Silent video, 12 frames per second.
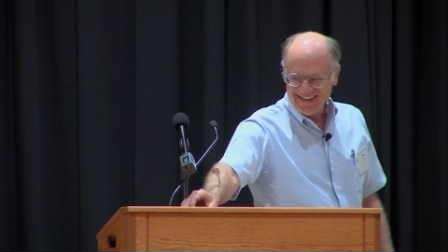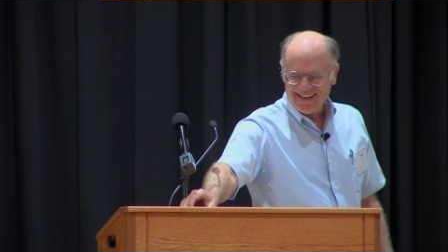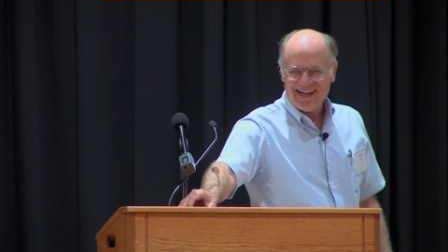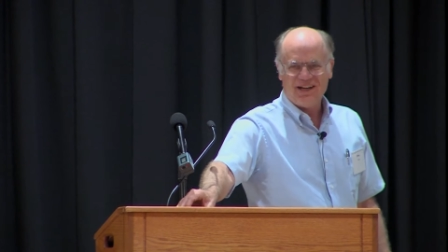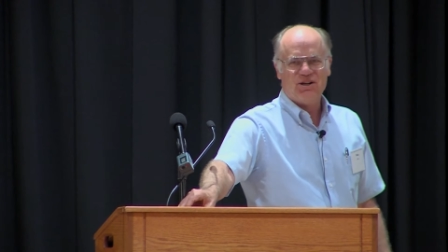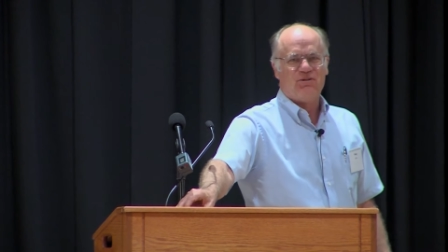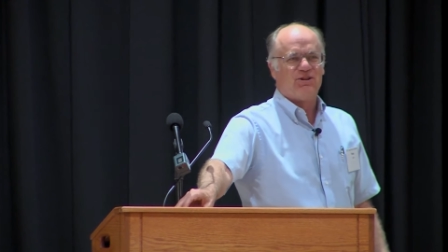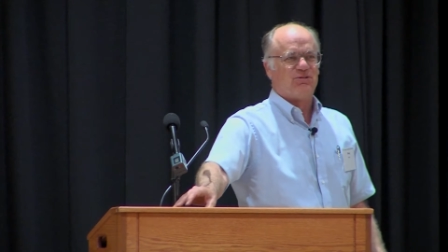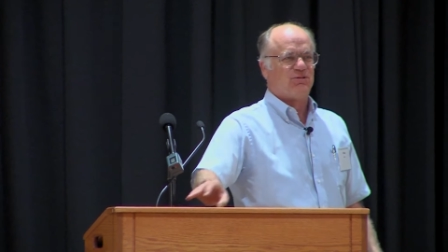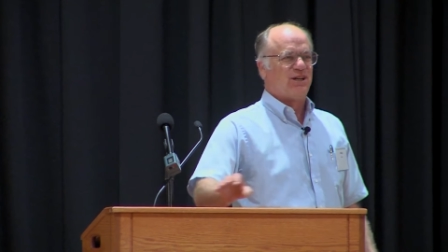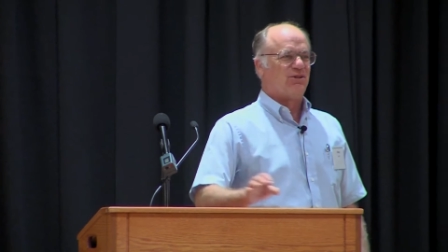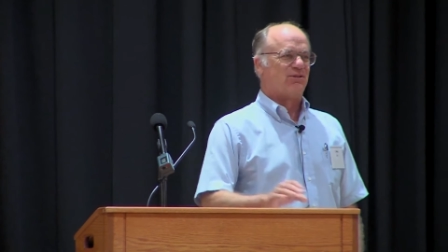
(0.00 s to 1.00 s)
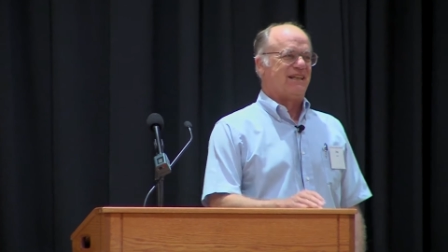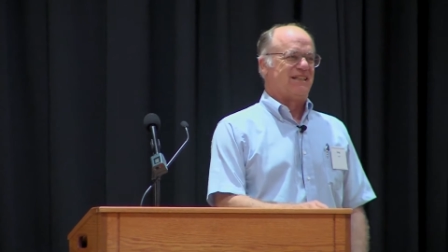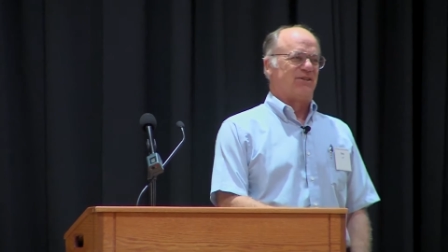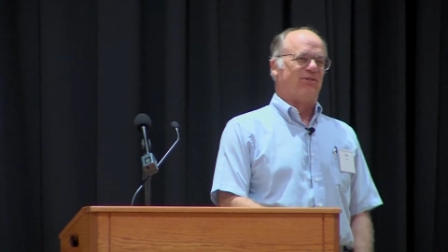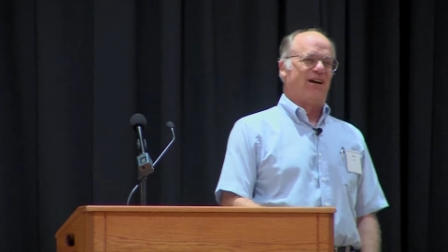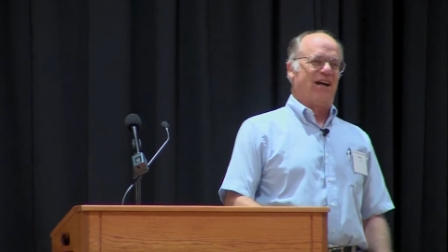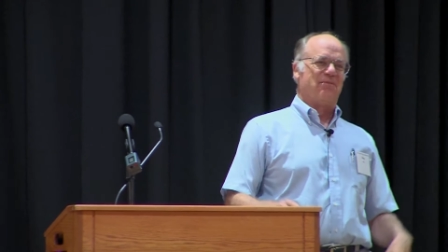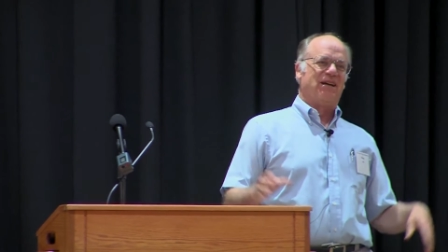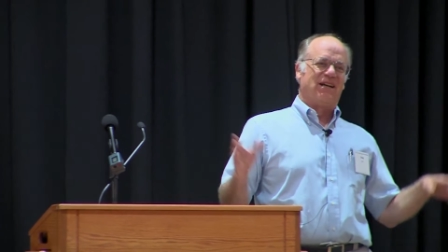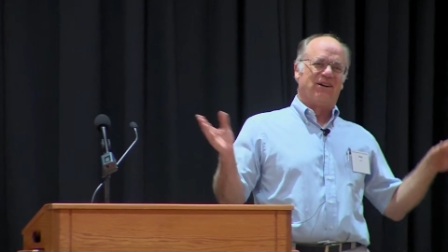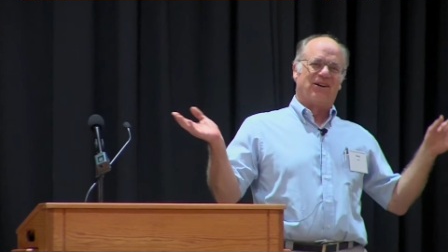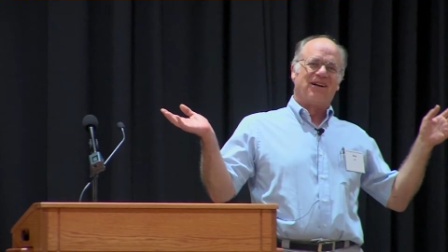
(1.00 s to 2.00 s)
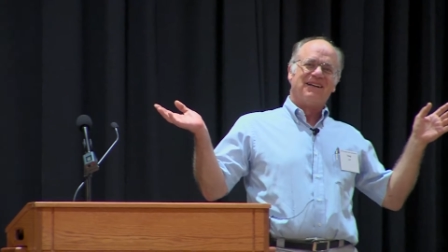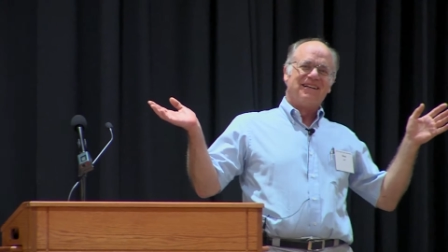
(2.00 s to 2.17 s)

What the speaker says: I know the real reason why I'm here.